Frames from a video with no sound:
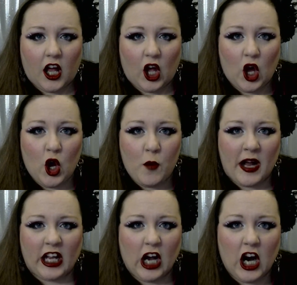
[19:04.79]
oh
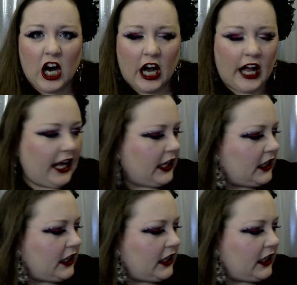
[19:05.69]
my god.